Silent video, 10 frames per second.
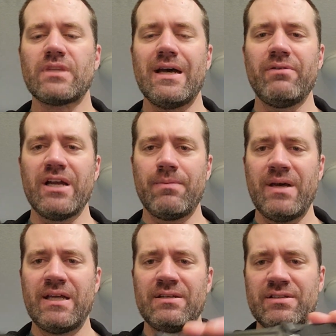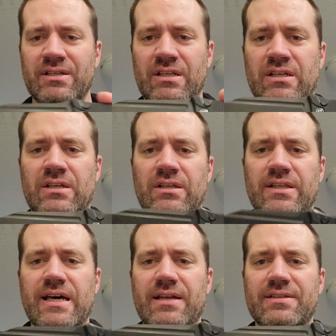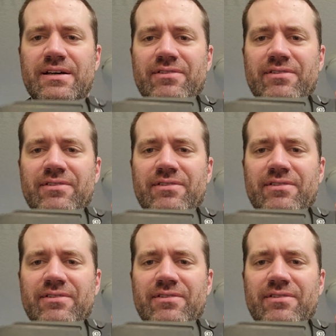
I recommend that